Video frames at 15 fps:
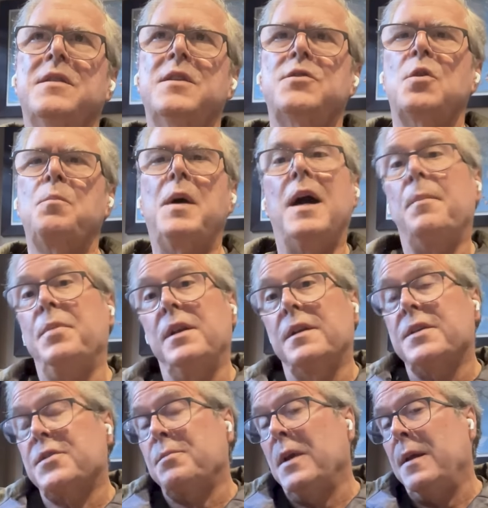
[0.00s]
These are
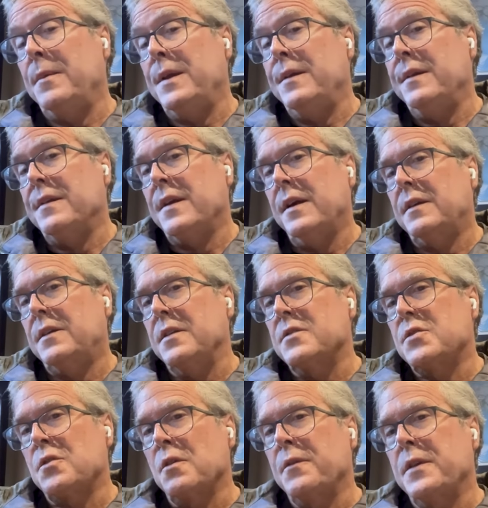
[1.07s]
populists, maybe mm-hmm. not
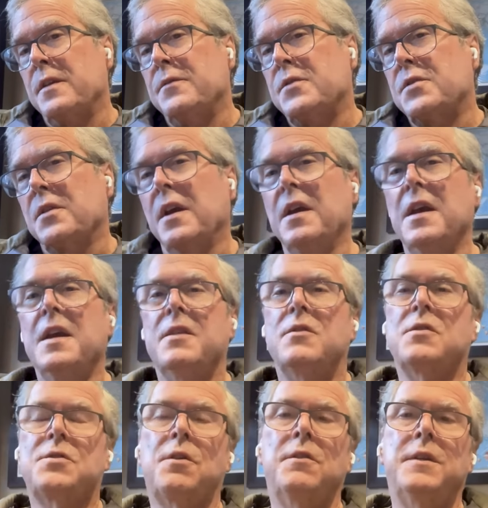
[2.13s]
conservatives.
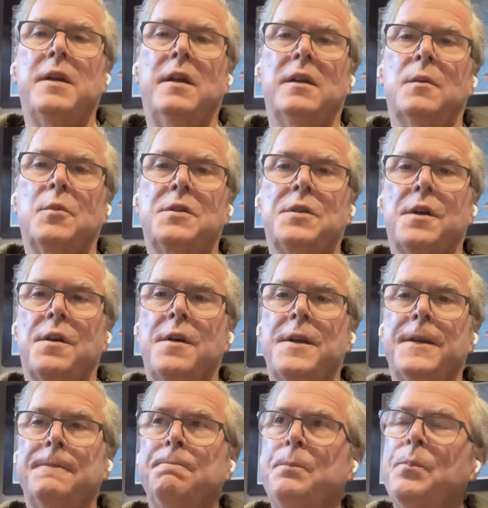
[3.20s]
They're certainly not
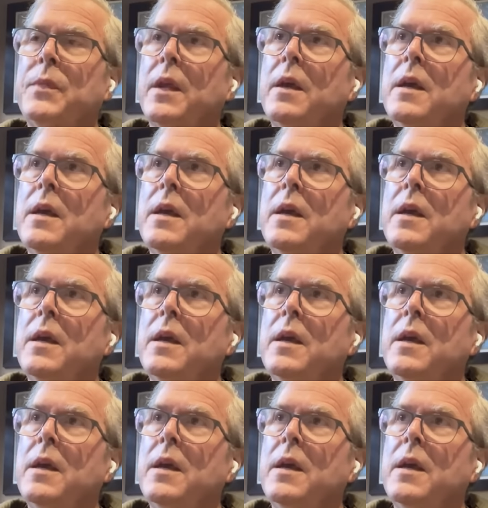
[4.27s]
libertarian.